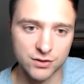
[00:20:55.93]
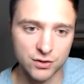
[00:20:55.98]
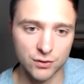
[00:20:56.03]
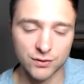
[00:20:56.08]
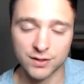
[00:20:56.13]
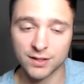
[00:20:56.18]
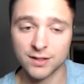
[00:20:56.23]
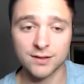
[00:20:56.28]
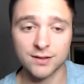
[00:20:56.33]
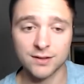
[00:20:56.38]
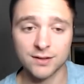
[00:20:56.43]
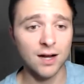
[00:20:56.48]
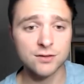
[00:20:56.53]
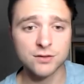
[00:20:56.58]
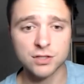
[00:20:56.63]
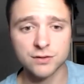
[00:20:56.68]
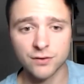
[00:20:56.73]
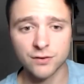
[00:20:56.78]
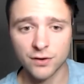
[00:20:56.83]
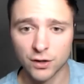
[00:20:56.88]
So the
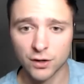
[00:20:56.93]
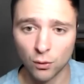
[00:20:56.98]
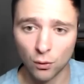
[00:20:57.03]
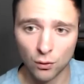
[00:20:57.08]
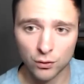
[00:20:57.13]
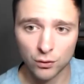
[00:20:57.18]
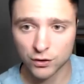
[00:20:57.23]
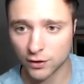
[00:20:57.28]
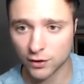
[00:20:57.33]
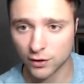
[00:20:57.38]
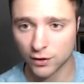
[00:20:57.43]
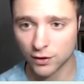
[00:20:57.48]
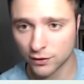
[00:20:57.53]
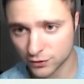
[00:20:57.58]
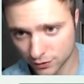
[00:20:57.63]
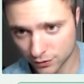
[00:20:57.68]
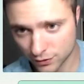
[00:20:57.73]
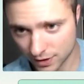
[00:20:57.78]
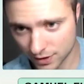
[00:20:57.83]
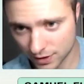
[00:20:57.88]
console is very cool. You can
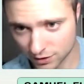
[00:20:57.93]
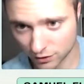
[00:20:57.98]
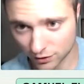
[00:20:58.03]
also do this